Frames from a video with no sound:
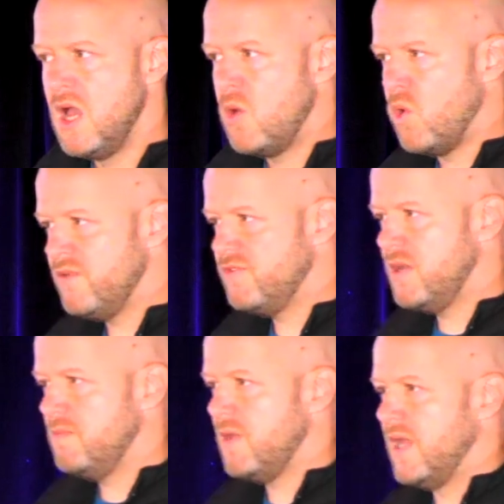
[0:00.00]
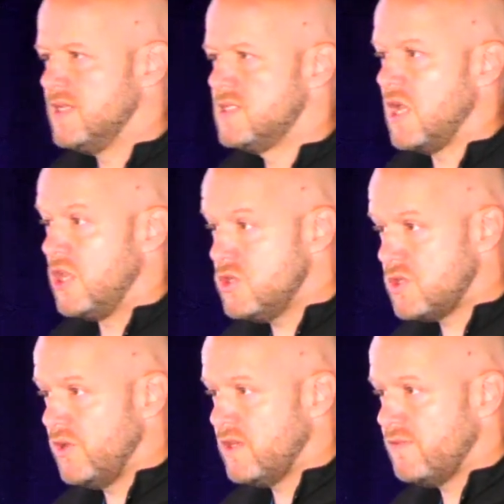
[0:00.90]
One of them is a
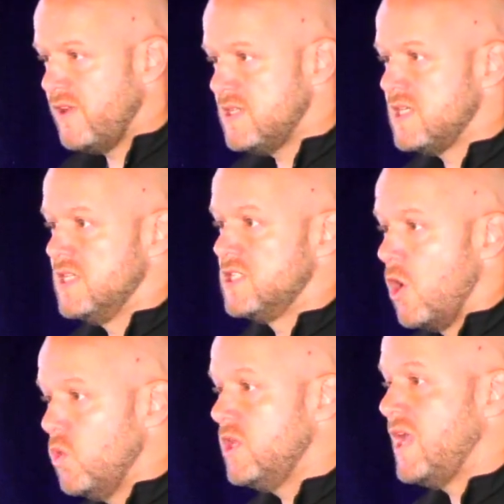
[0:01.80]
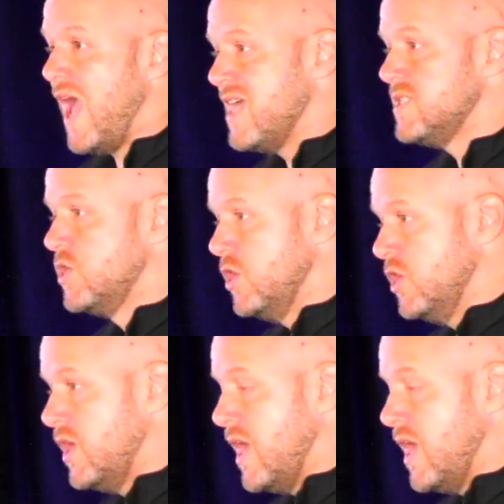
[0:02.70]
user interface is only as good